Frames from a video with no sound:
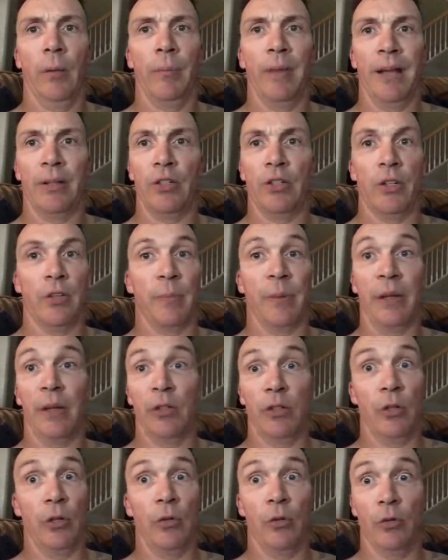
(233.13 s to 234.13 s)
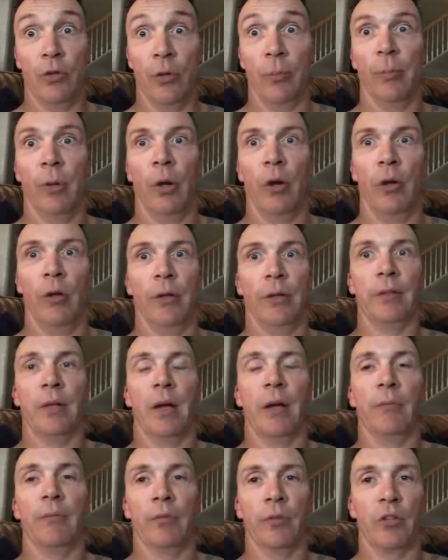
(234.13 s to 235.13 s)
that's just because you use them all the
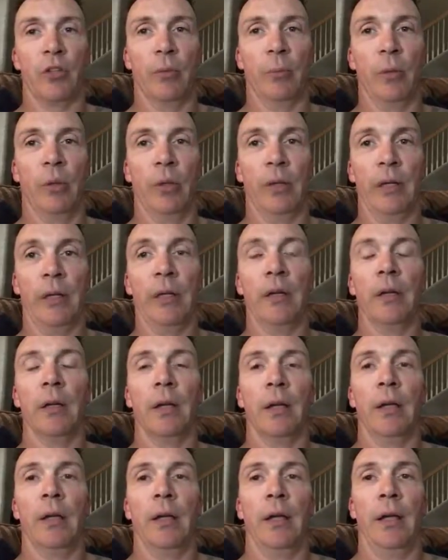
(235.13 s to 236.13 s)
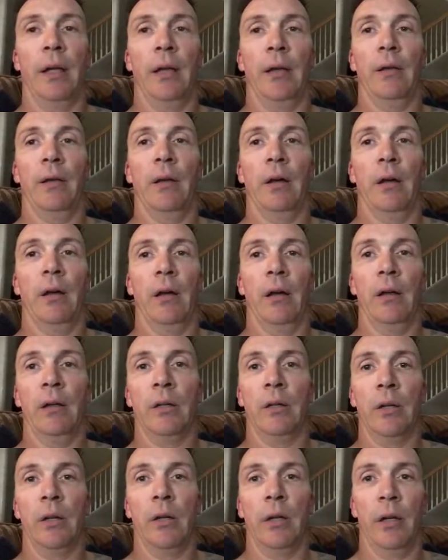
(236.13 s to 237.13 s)
time for stability and
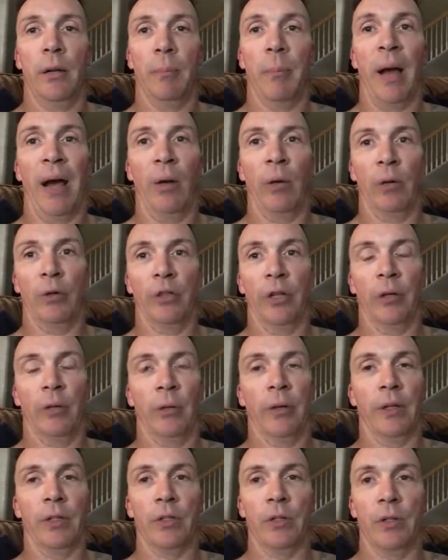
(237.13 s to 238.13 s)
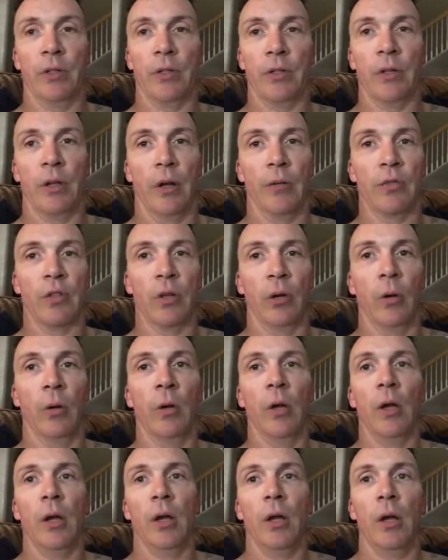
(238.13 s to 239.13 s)
power generation and stuff. So